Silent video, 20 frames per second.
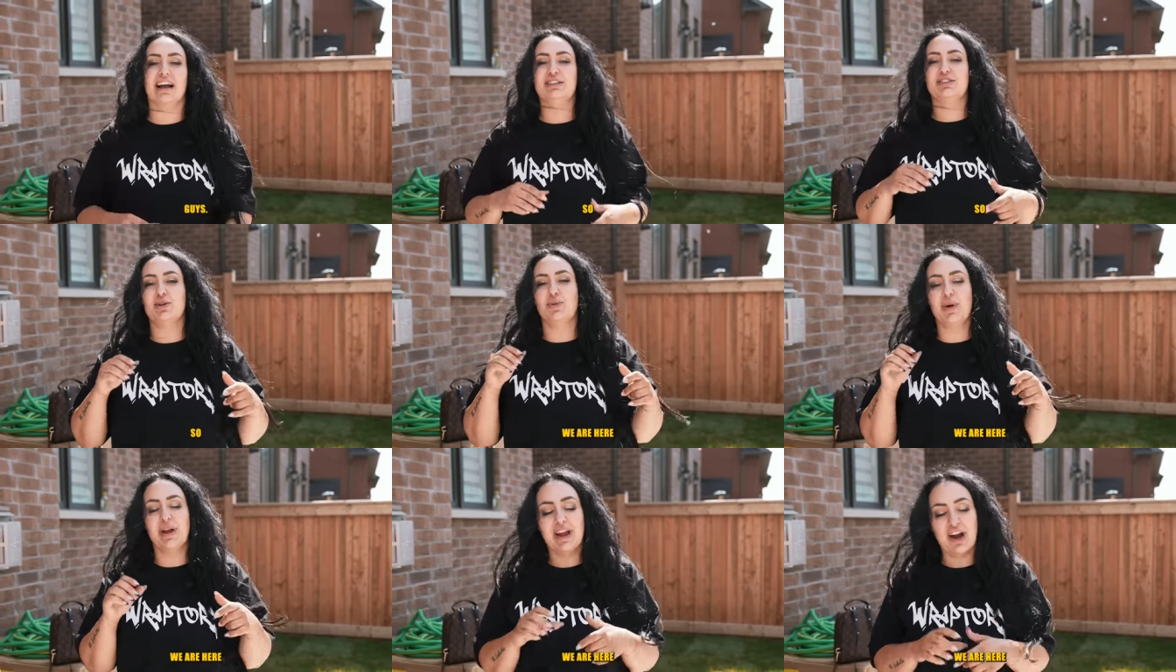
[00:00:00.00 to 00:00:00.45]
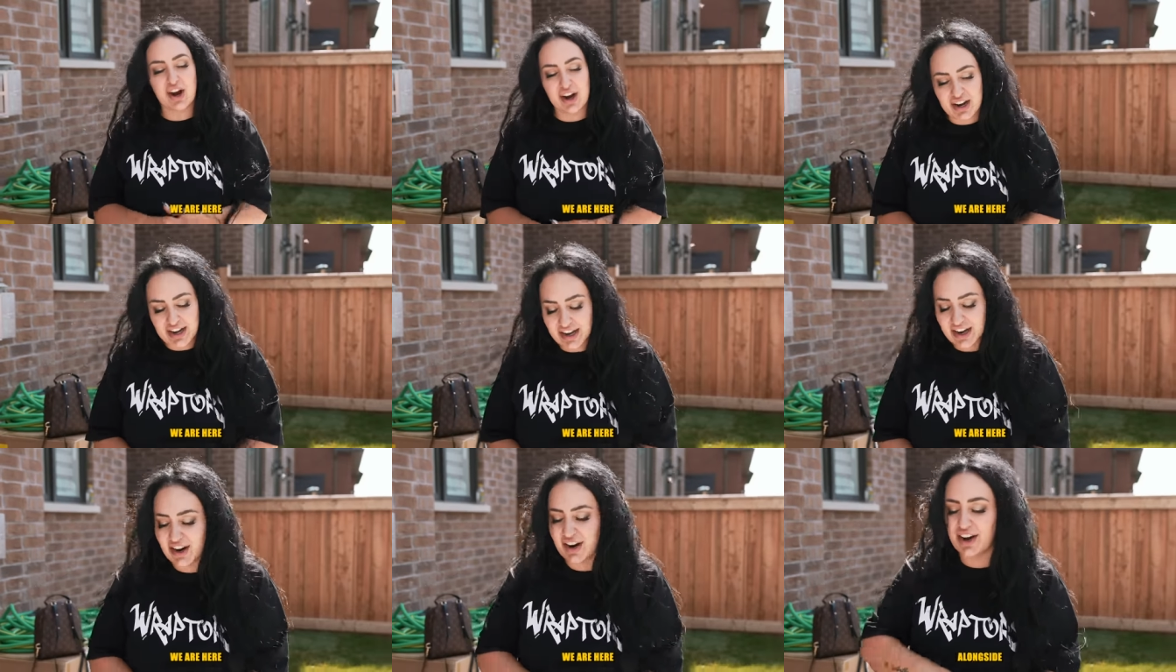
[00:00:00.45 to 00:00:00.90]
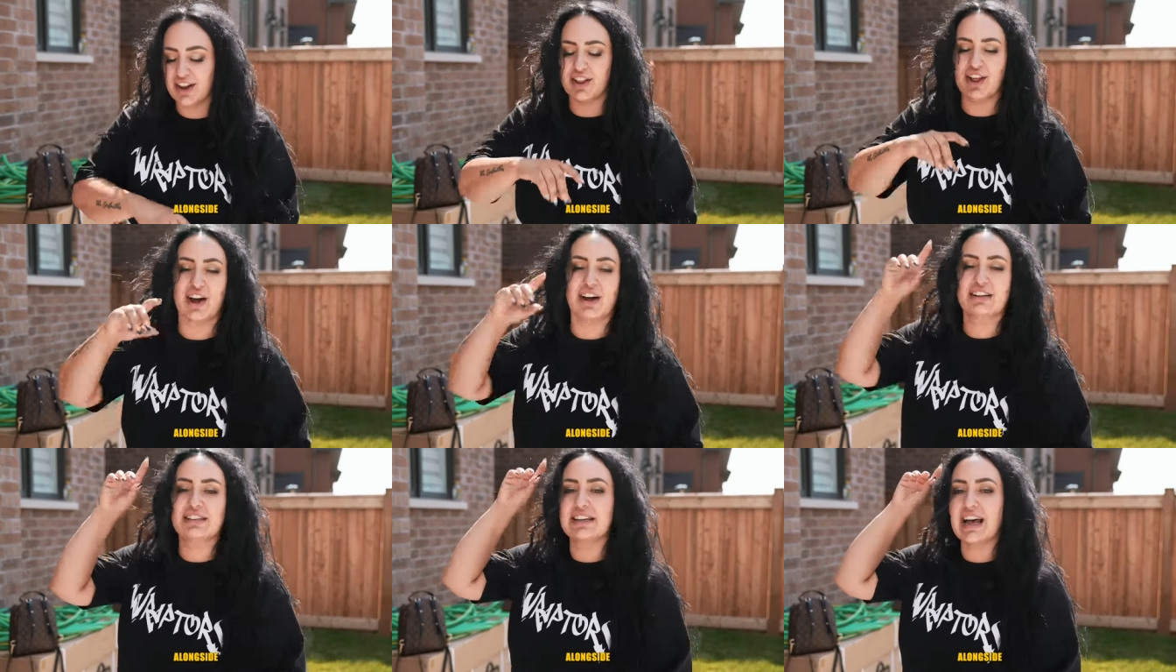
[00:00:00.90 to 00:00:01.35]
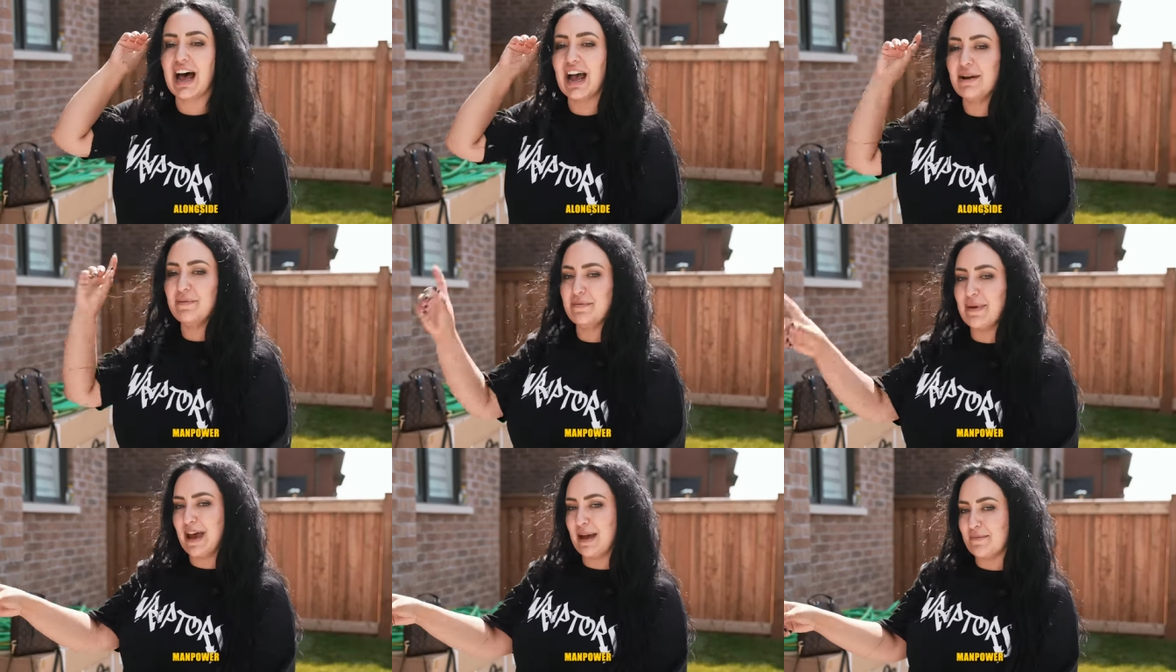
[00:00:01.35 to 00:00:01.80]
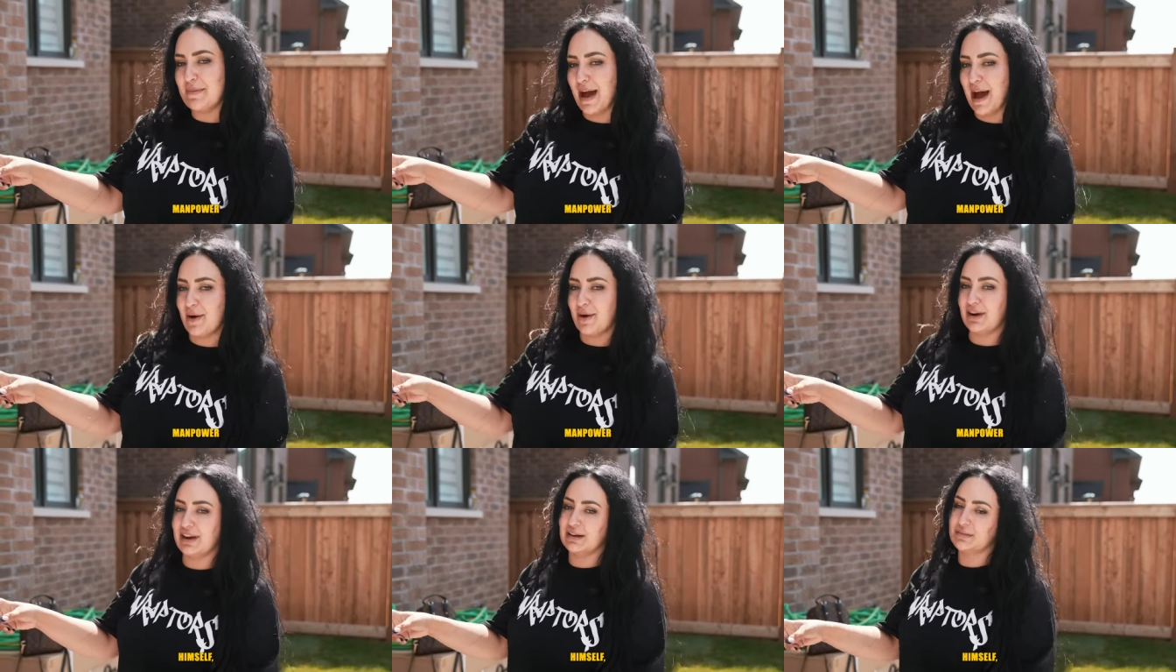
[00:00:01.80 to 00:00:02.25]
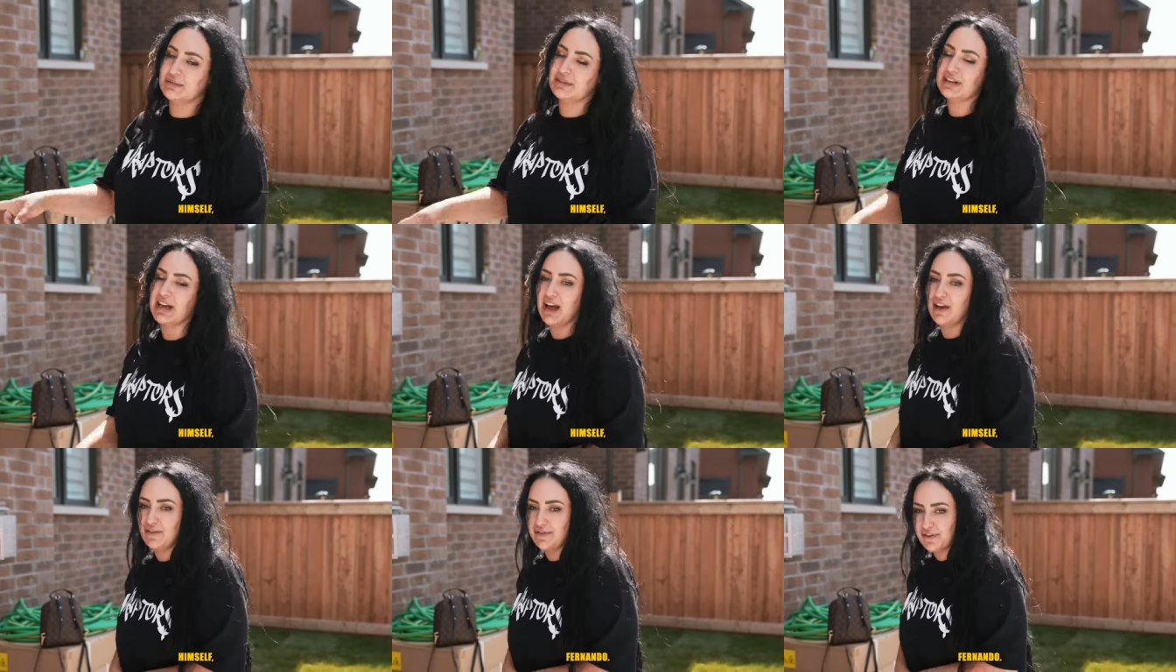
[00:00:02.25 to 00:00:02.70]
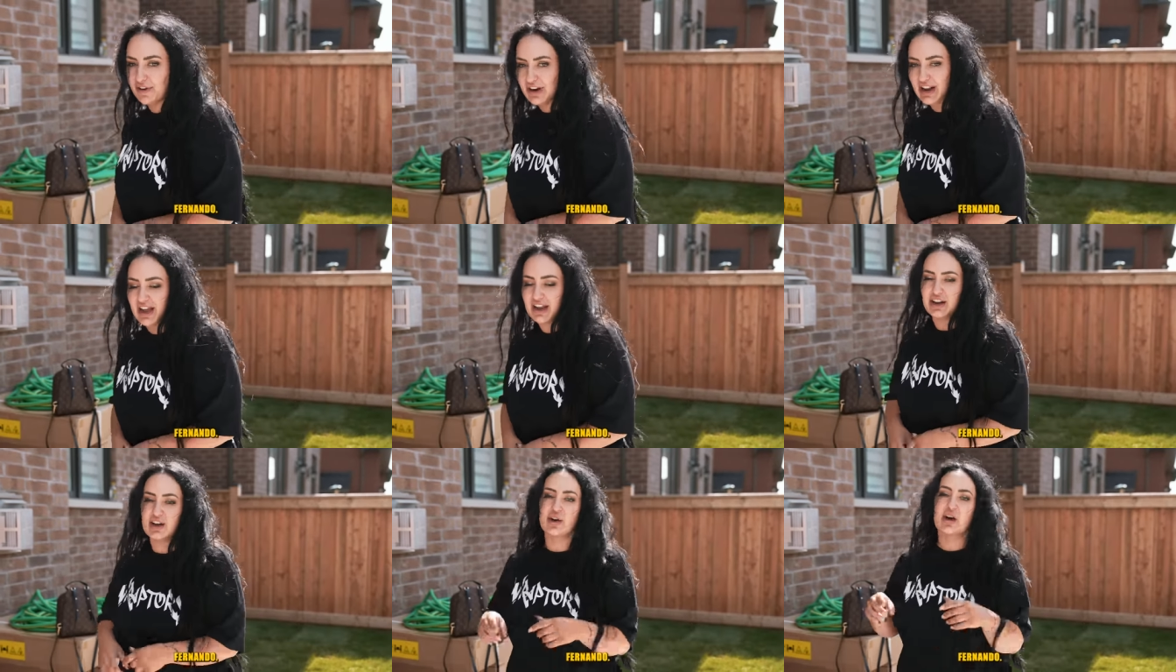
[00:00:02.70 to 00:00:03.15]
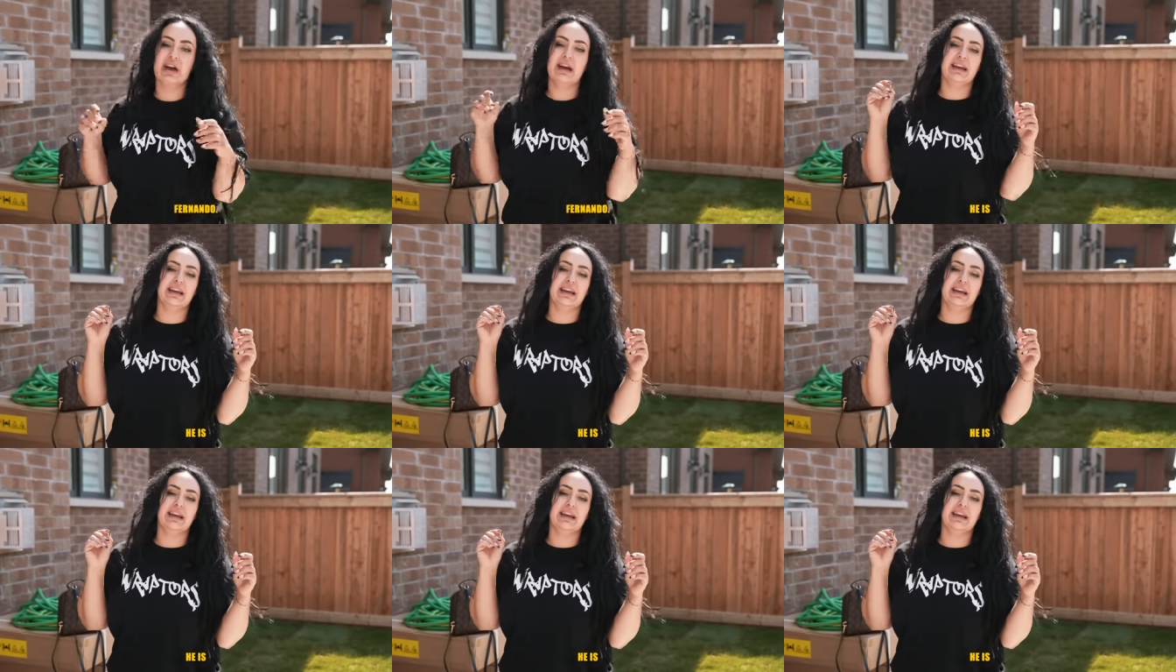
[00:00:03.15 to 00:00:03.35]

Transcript: So we are here alongside Manpower himself, Fernando.